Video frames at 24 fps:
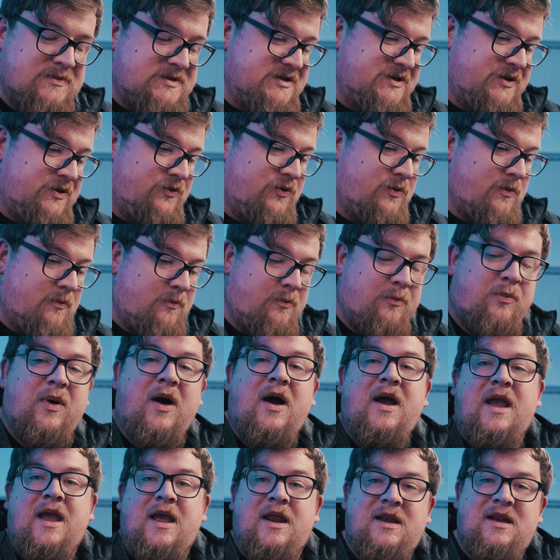to
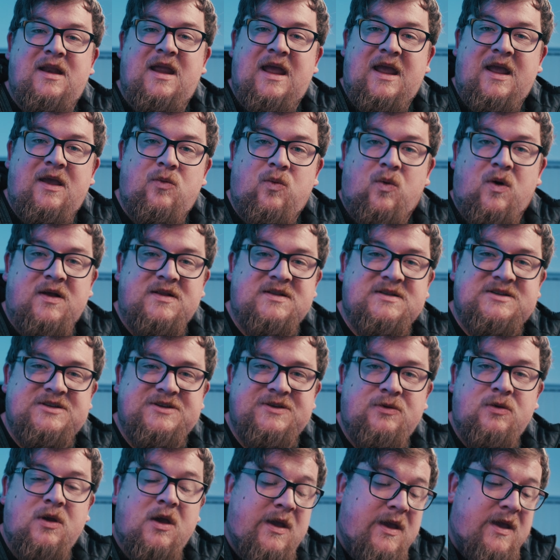buy an A1
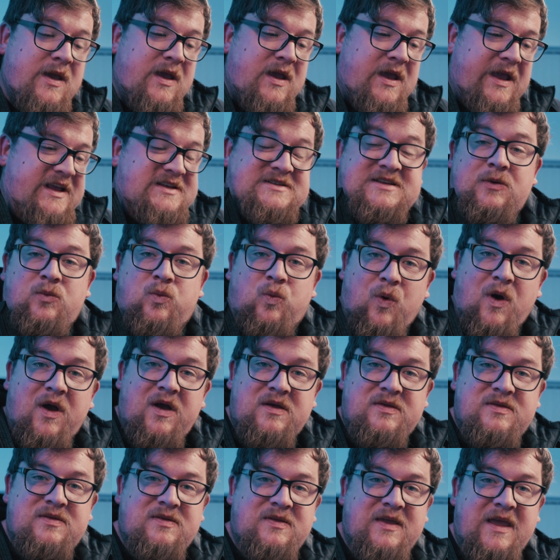II? Is it
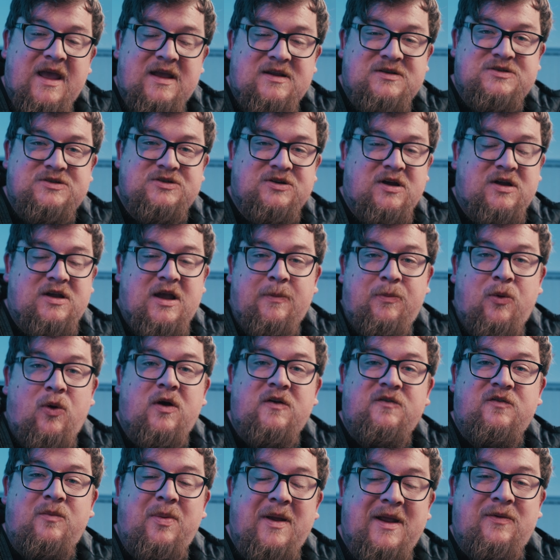worth the extra couple
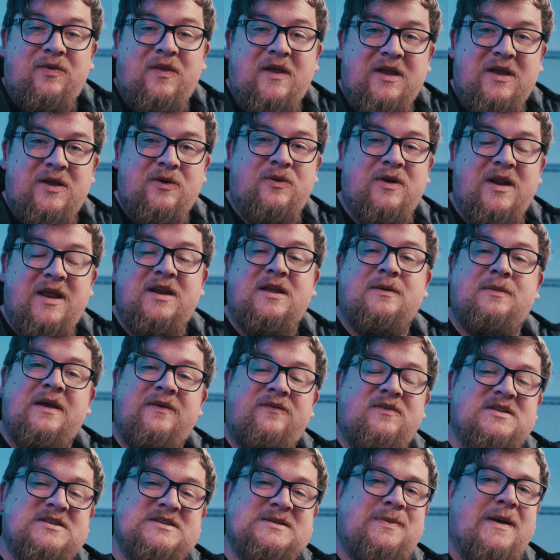£100 that you would end up
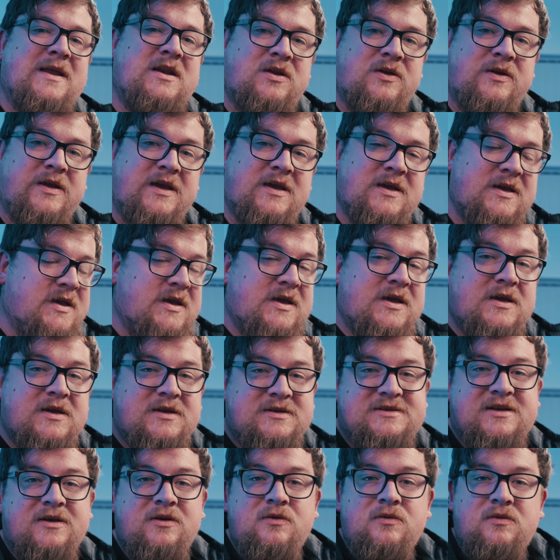having to spend on it?
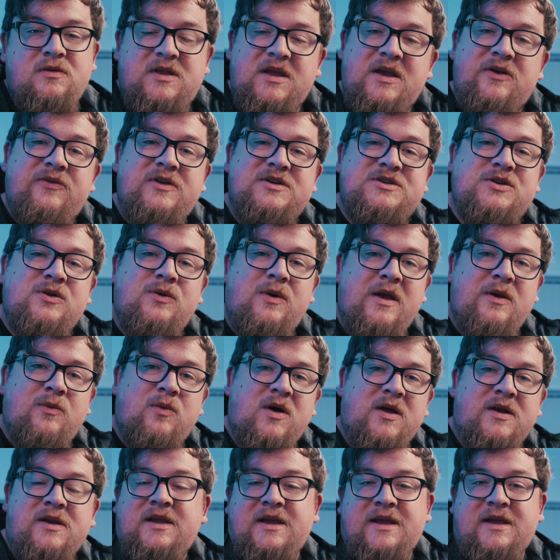So the original
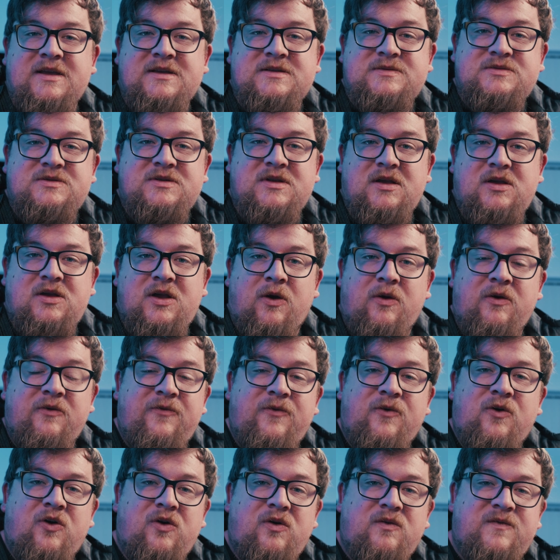A1 is going
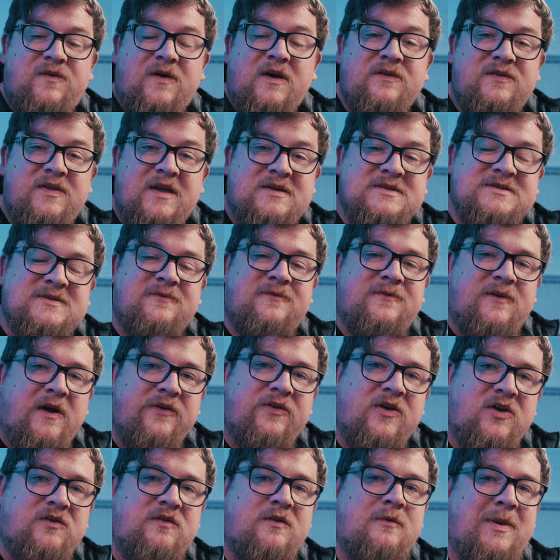for
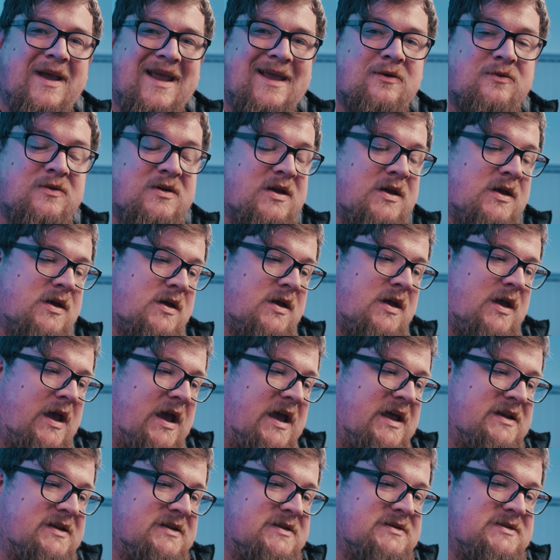£5,500,
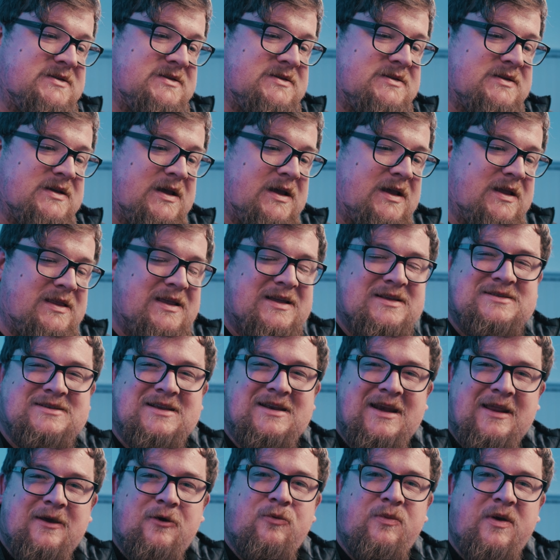and that's a
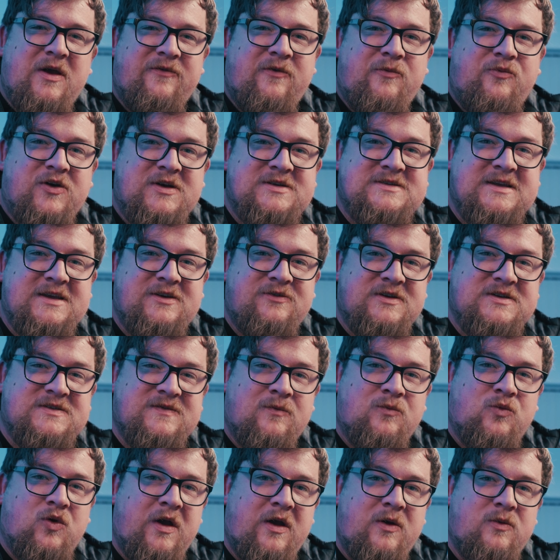little bit of a price decrease
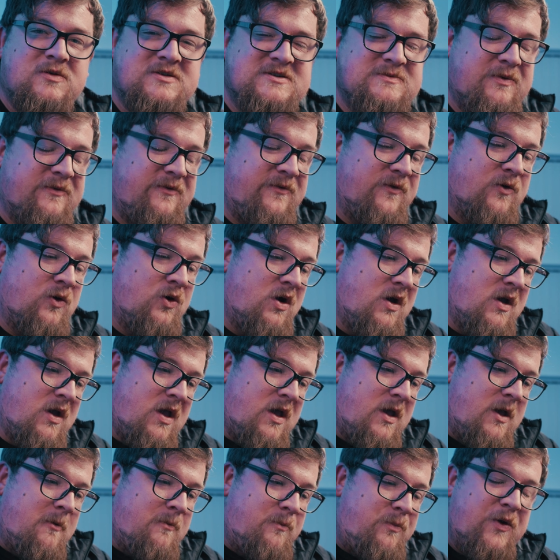from where it was before,
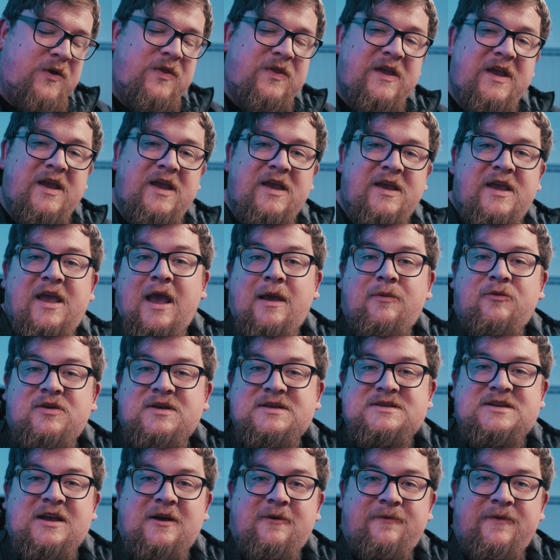but the camera
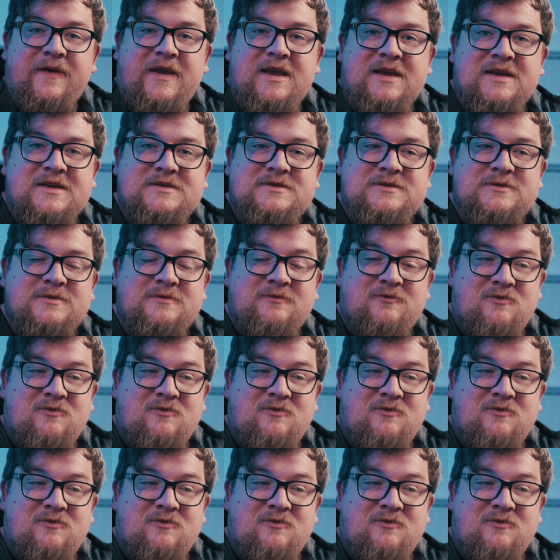itself is